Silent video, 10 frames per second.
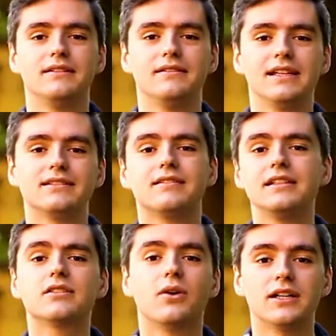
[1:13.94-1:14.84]

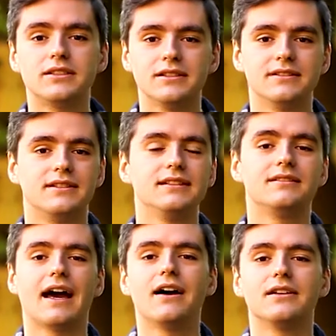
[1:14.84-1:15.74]
These questions, these
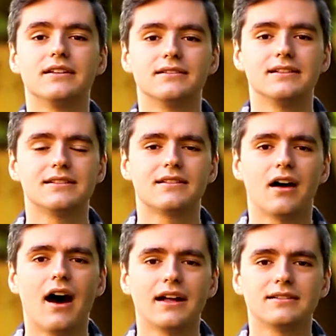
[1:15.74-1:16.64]
doubtings, these
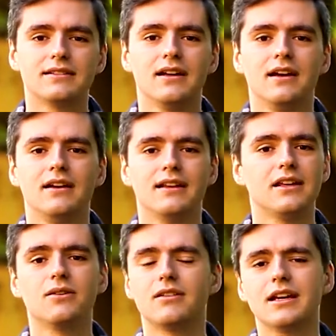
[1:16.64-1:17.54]
thoughts that
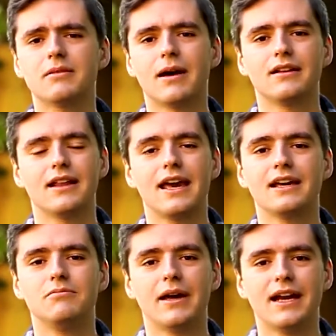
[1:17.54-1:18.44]
you think about
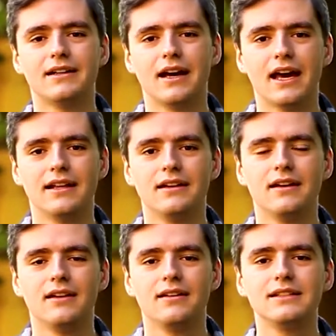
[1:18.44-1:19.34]
laying in bed at night,
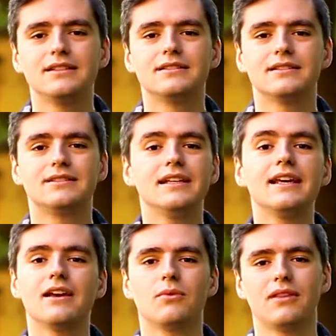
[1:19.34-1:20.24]
this is the
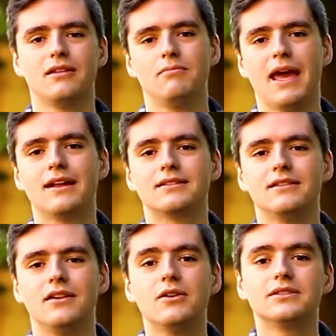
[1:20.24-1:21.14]
seeking within man
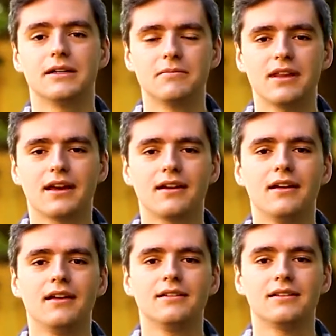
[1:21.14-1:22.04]
to know something,
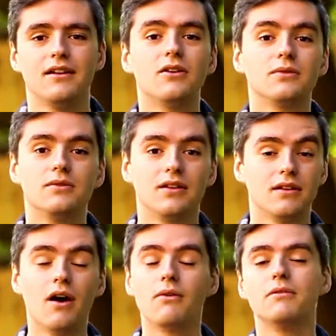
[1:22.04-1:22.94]
to know
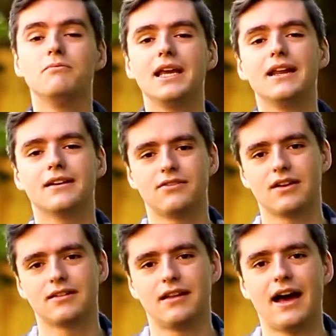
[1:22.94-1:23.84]
the meaning of
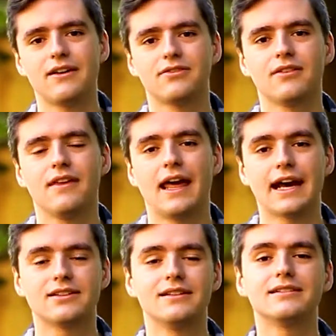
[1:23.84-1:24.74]
their life.
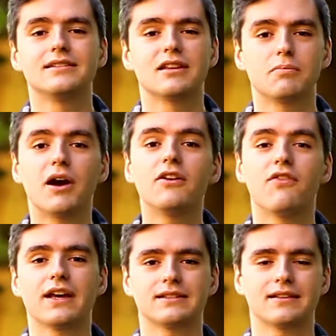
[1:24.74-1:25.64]
Actually, this is the
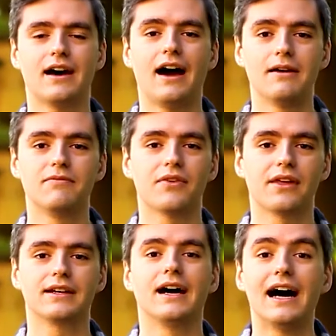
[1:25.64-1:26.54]
perfect time for
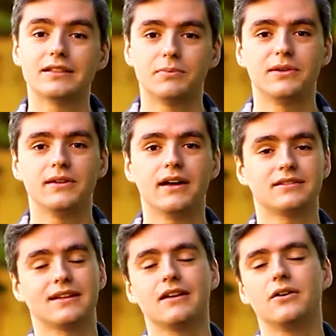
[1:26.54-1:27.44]
the gospel
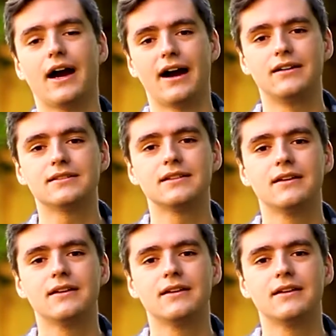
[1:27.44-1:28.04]
to go out.